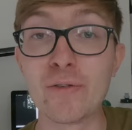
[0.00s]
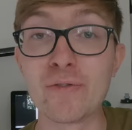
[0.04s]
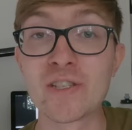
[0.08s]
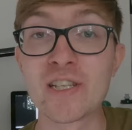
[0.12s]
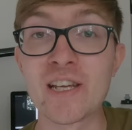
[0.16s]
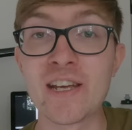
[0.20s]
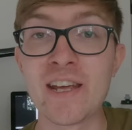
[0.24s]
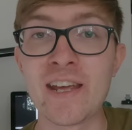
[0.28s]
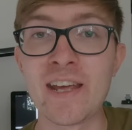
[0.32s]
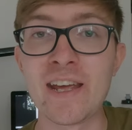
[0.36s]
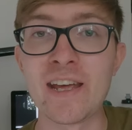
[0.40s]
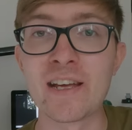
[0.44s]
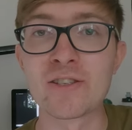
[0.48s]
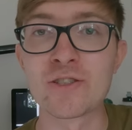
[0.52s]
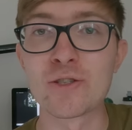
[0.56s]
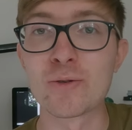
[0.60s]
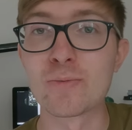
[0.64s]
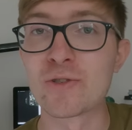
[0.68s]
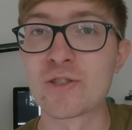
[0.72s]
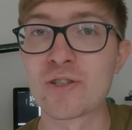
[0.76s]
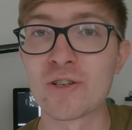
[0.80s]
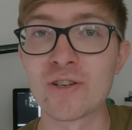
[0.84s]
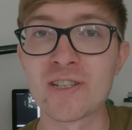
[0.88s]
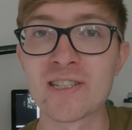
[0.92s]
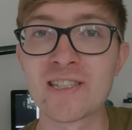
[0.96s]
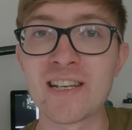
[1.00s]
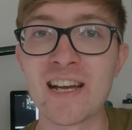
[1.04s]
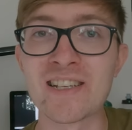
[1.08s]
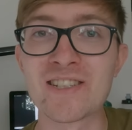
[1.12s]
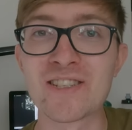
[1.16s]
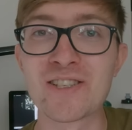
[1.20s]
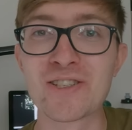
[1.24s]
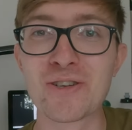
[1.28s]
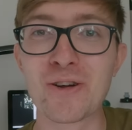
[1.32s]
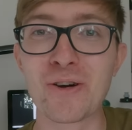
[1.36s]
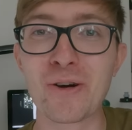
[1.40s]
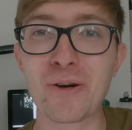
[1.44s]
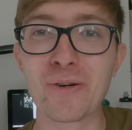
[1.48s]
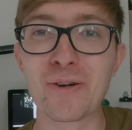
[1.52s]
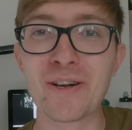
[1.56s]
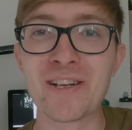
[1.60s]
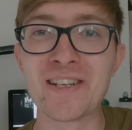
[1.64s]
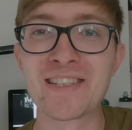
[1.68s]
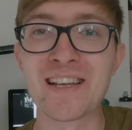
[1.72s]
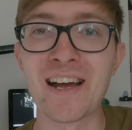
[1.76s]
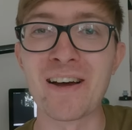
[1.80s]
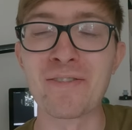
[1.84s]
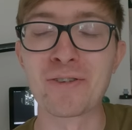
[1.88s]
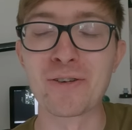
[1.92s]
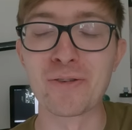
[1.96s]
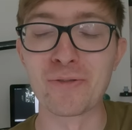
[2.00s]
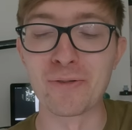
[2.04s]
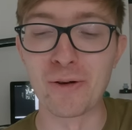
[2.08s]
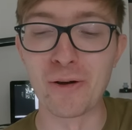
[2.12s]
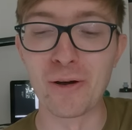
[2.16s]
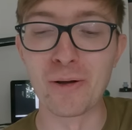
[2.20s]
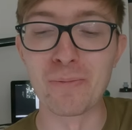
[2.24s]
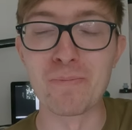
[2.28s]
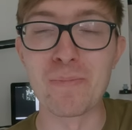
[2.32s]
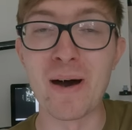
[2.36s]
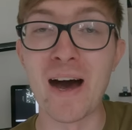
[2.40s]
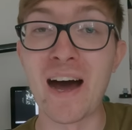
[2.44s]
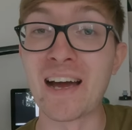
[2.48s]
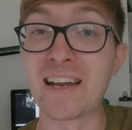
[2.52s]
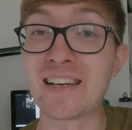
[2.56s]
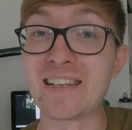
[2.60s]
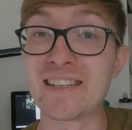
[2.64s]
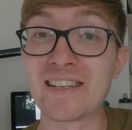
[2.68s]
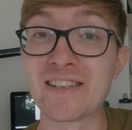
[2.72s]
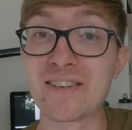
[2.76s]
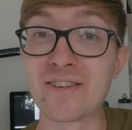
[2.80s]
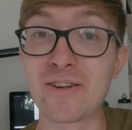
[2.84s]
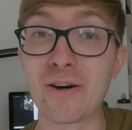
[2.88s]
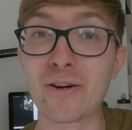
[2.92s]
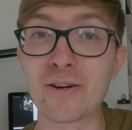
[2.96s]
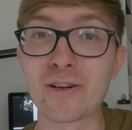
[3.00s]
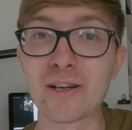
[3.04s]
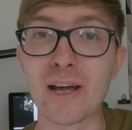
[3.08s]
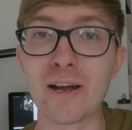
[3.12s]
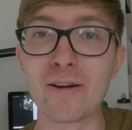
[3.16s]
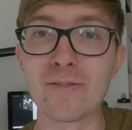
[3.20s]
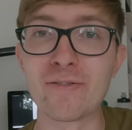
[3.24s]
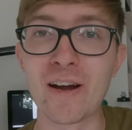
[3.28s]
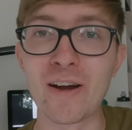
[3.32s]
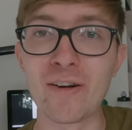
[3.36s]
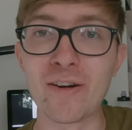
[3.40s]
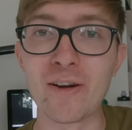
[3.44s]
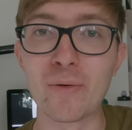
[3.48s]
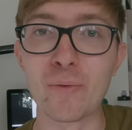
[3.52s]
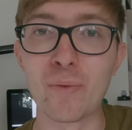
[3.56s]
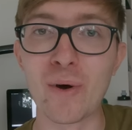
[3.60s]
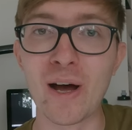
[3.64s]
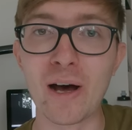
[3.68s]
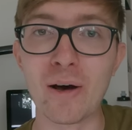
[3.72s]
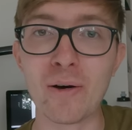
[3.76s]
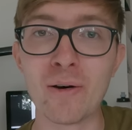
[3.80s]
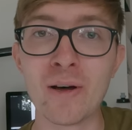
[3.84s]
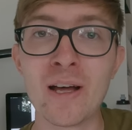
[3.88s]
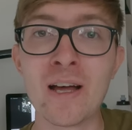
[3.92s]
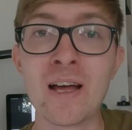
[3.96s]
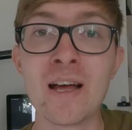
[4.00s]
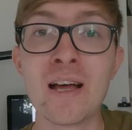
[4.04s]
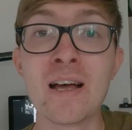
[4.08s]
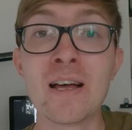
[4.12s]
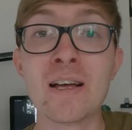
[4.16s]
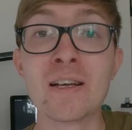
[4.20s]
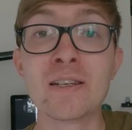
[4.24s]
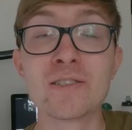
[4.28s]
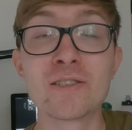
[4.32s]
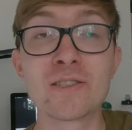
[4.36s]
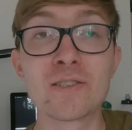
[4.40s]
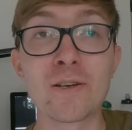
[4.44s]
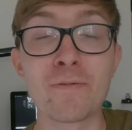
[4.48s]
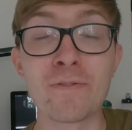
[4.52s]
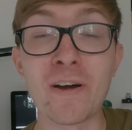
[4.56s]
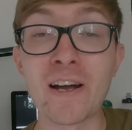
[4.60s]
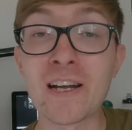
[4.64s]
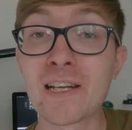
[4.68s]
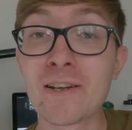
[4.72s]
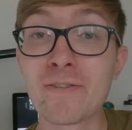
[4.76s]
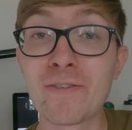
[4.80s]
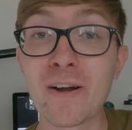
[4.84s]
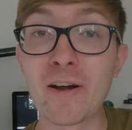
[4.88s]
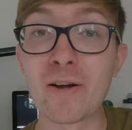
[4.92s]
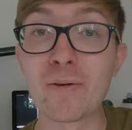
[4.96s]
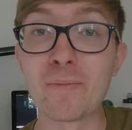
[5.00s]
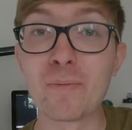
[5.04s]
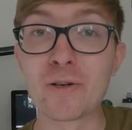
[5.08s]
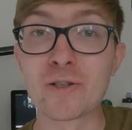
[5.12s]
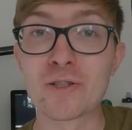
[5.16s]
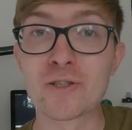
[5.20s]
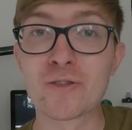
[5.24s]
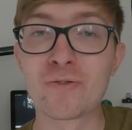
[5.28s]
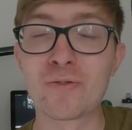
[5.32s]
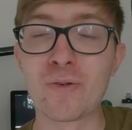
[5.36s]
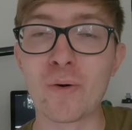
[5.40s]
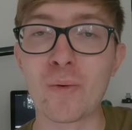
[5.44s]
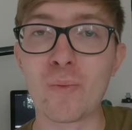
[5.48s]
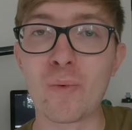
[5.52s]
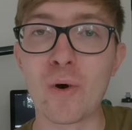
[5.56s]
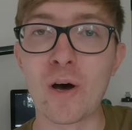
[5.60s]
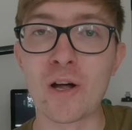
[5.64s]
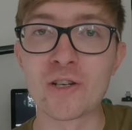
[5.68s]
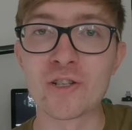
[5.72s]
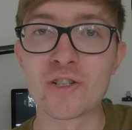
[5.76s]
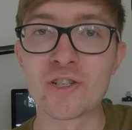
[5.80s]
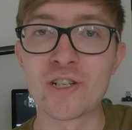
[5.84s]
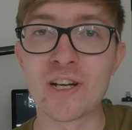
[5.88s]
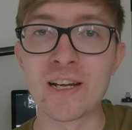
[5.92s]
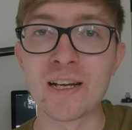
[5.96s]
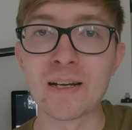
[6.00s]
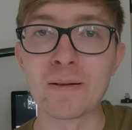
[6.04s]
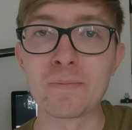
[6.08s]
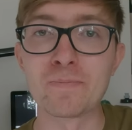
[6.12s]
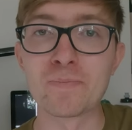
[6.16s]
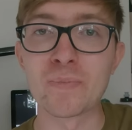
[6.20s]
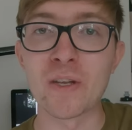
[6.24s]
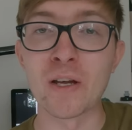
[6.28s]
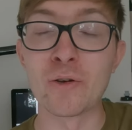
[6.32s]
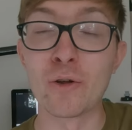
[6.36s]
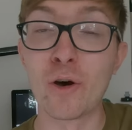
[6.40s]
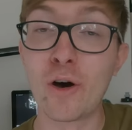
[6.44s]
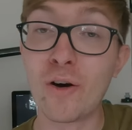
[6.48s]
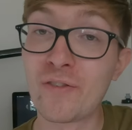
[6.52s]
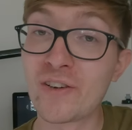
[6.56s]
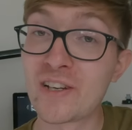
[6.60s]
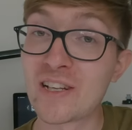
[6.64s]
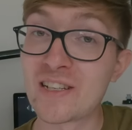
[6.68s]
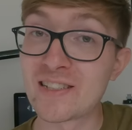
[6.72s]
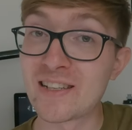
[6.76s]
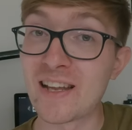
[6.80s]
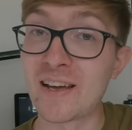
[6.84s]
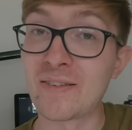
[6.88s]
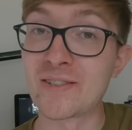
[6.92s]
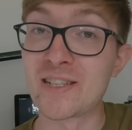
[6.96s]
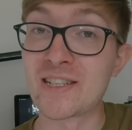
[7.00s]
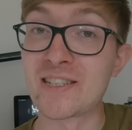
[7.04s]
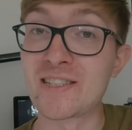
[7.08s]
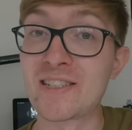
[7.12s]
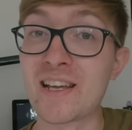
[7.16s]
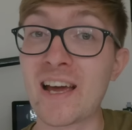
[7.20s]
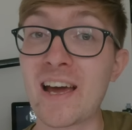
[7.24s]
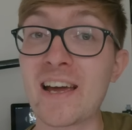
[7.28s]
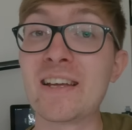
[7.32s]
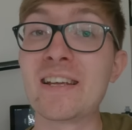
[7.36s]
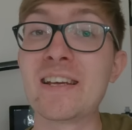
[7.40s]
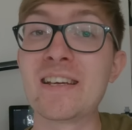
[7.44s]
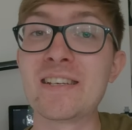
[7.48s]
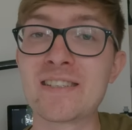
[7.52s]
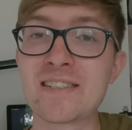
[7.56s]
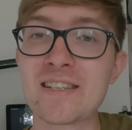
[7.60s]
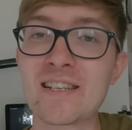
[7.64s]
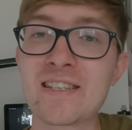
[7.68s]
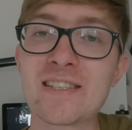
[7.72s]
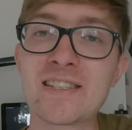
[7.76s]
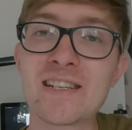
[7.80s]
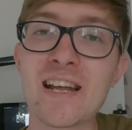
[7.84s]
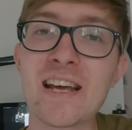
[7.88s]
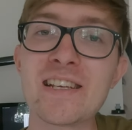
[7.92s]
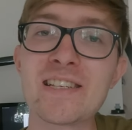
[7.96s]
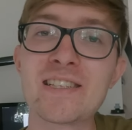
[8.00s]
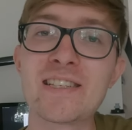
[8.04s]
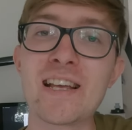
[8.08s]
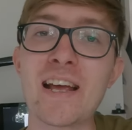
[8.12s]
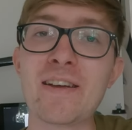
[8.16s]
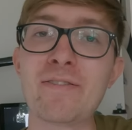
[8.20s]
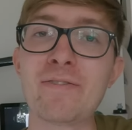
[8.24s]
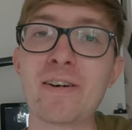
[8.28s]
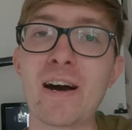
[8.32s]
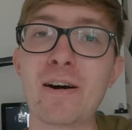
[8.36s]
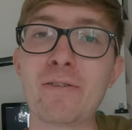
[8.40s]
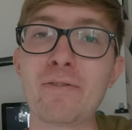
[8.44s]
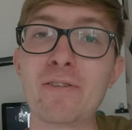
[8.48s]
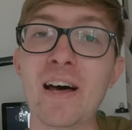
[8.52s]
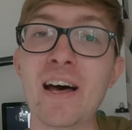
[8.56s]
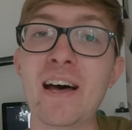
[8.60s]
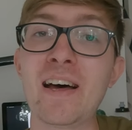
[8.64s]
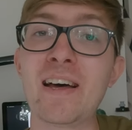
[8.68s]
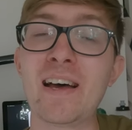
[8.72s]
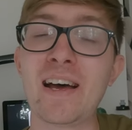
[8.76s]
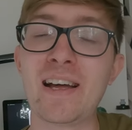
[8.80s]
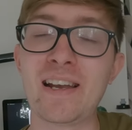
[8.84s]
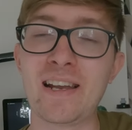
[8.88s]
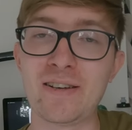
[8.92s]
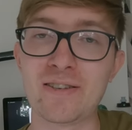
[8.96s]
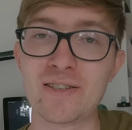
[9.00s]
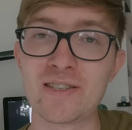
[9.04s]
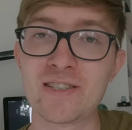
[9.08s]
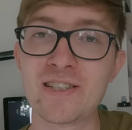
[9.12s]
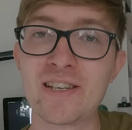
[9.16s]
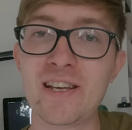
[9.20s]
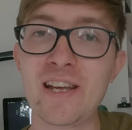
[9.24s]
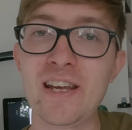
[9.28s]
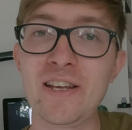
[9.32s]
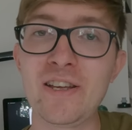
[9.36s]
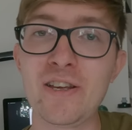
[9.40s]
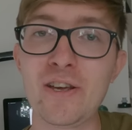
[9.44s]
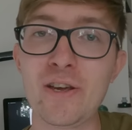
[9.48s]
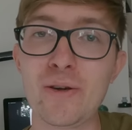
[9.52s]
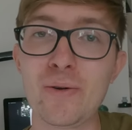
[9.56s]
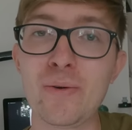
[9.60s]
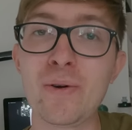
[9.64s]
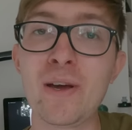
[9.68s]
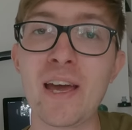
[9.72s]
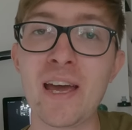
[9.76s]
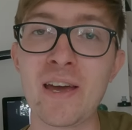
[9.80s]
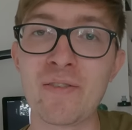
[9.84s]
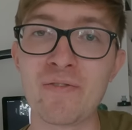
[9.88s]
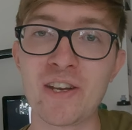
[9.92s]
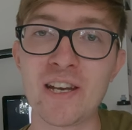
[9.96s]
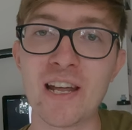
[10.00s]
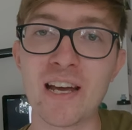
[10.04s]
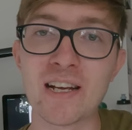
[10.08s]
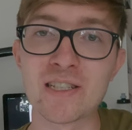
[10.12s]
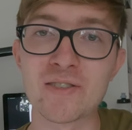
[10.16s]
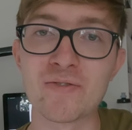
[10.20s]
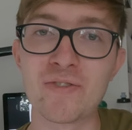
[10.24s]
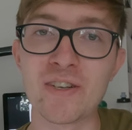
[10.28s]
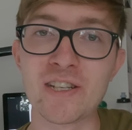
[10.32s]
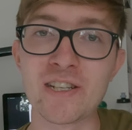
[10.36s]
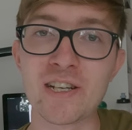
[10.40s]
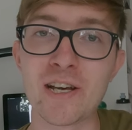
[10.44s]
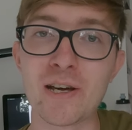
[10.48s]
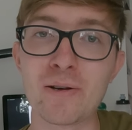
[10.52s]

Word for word: love to hear some success stories after all mine did not go very well. So thank you very much for watching and all that is left to say is to stay safe out there and I'll see you in the next